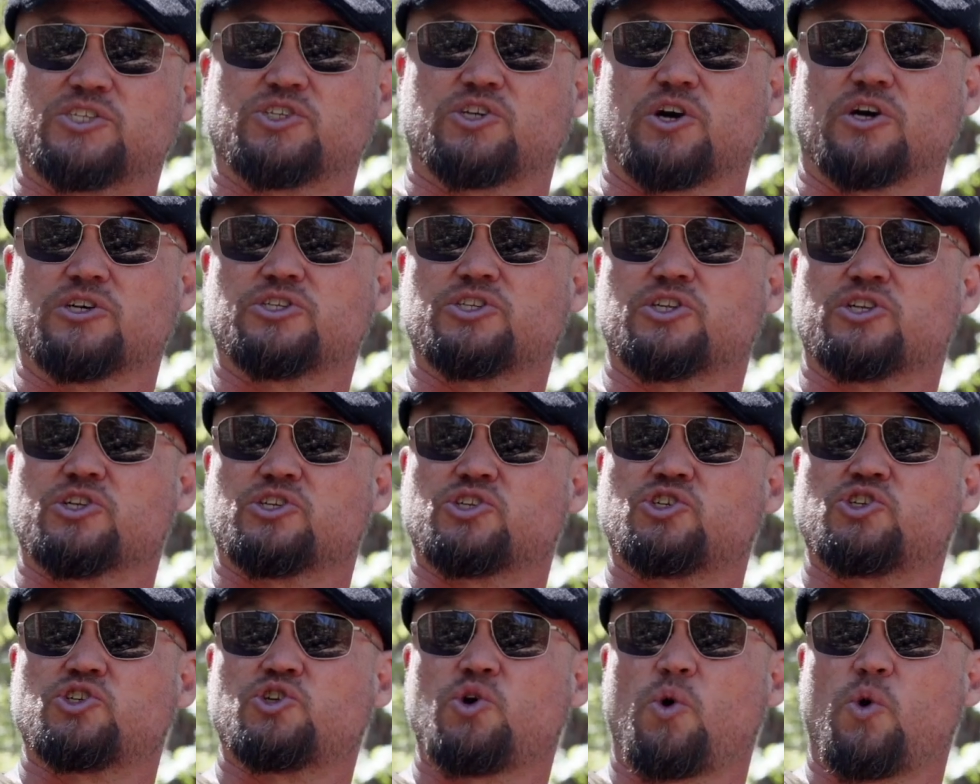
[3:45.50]
starts to
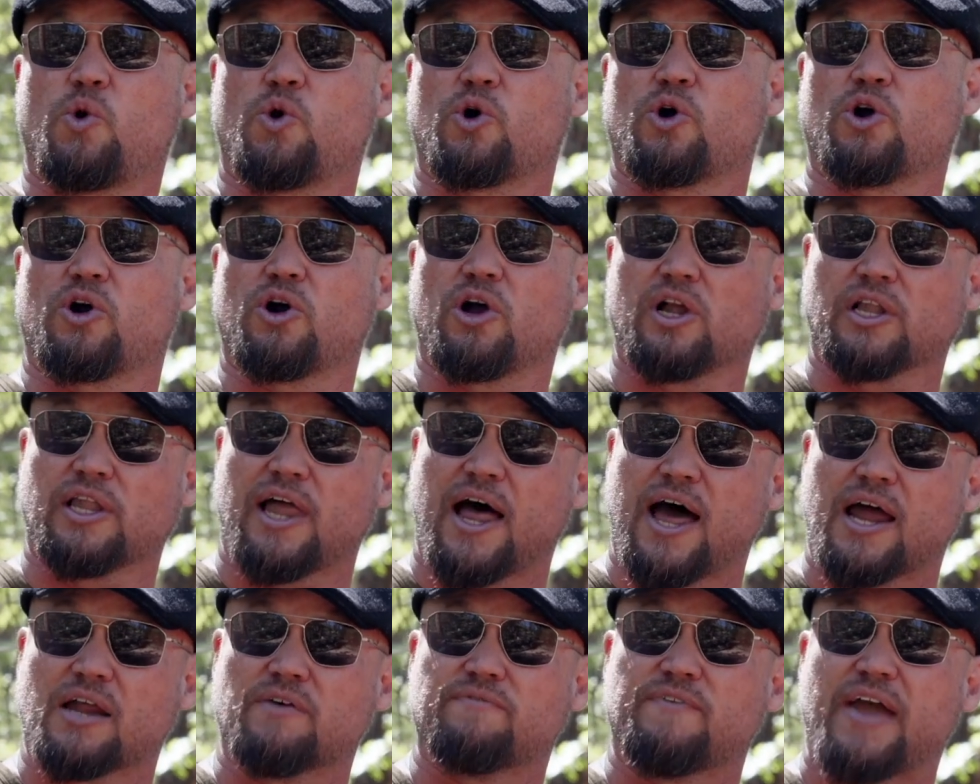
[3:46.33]
store a
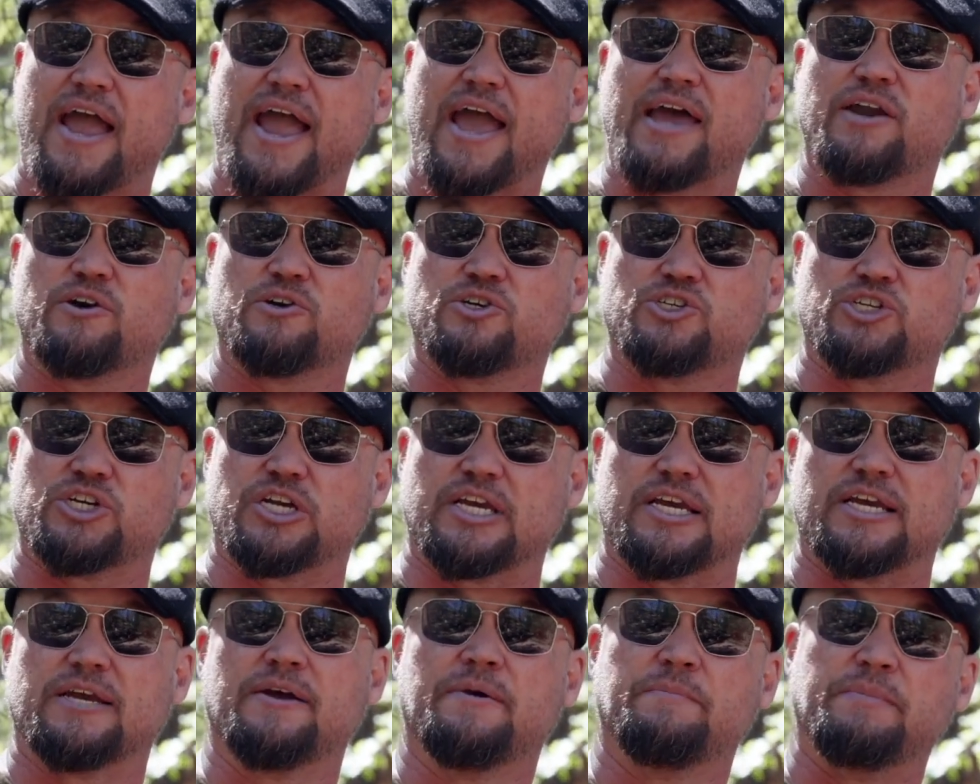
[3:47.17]
lot of
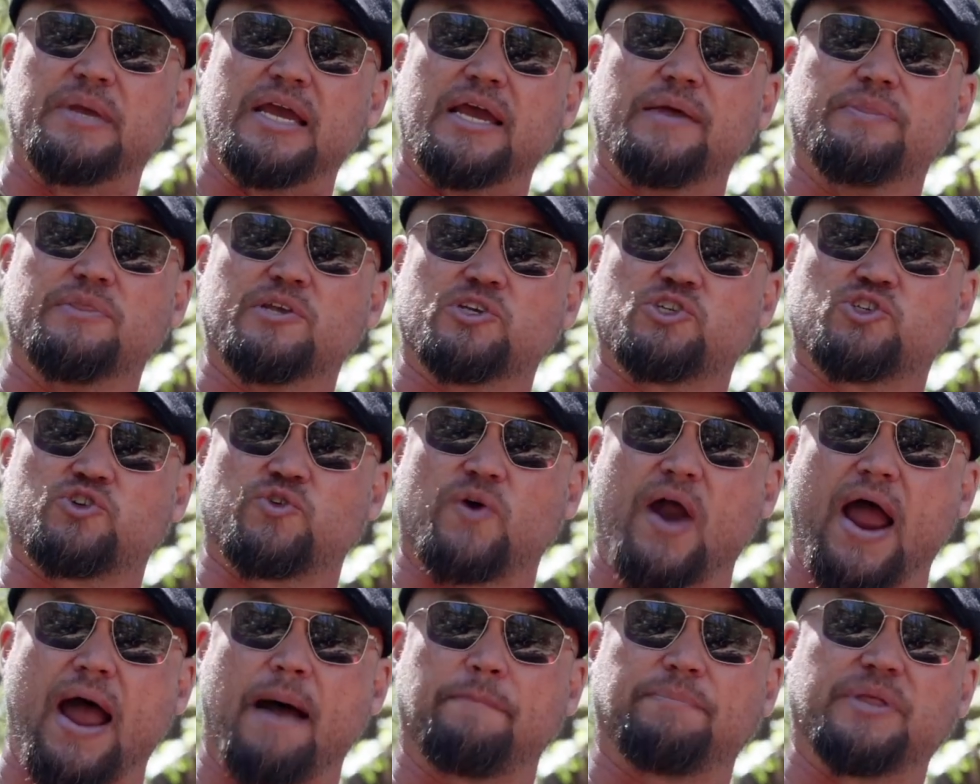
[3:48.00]
energy in the
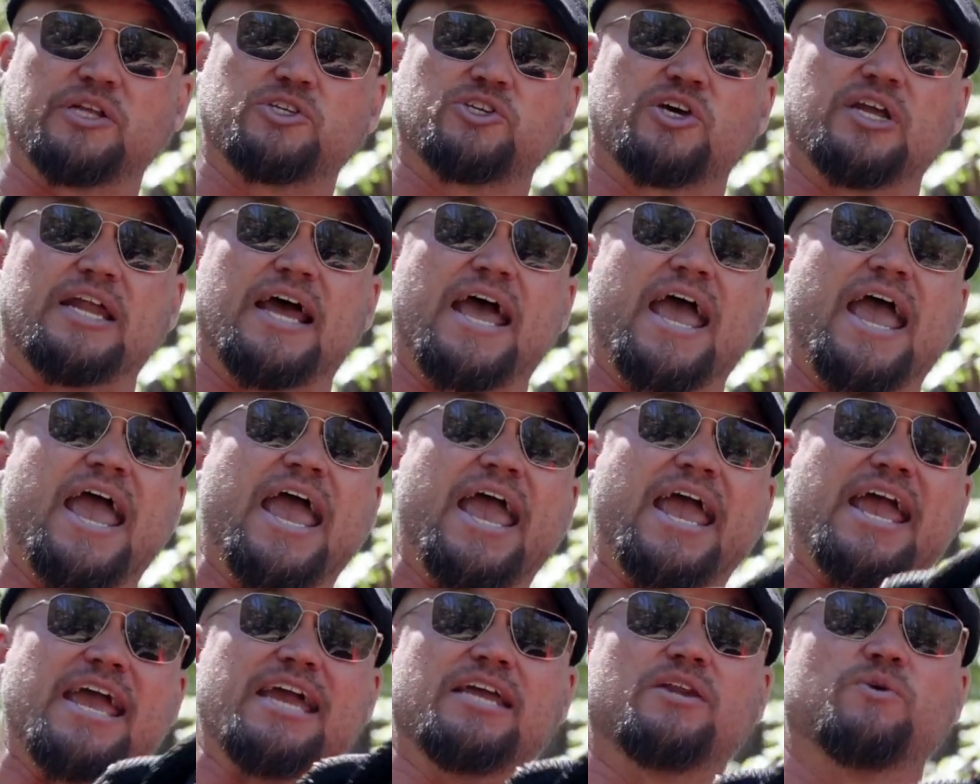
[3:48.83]
strap that's going to
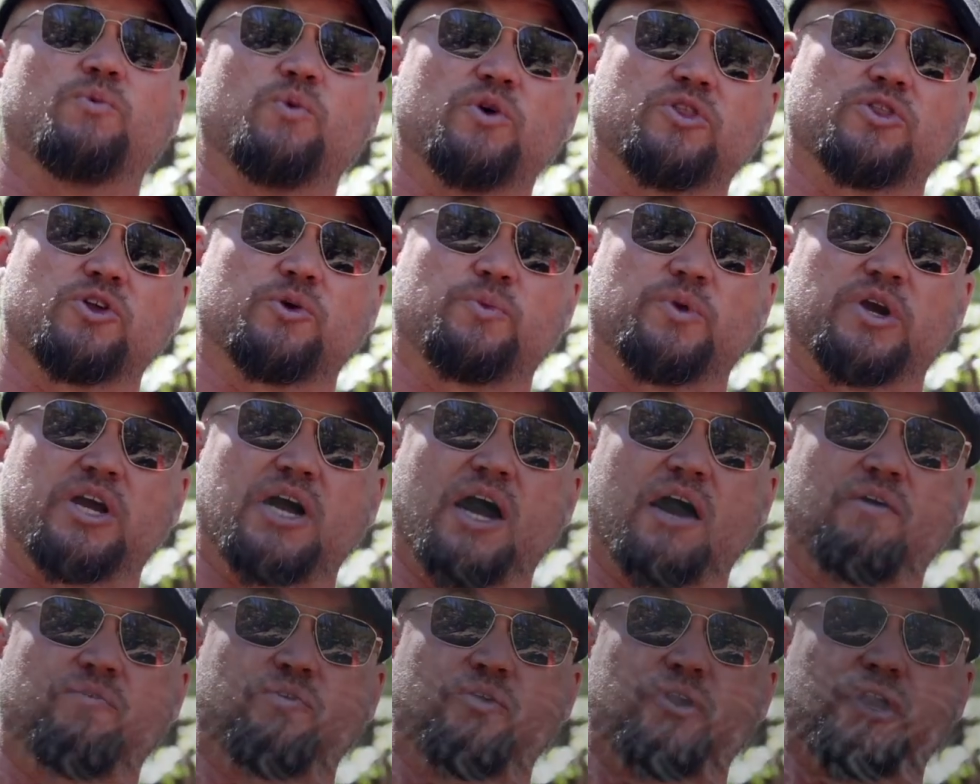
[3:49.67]
aid with the
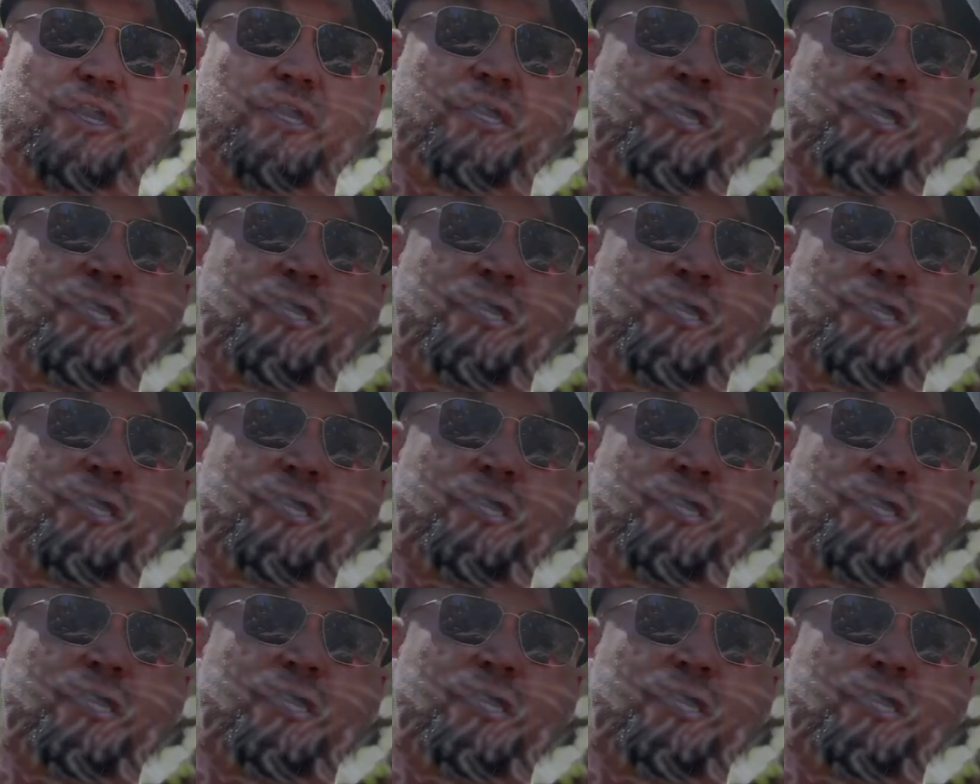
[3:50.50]
recovery,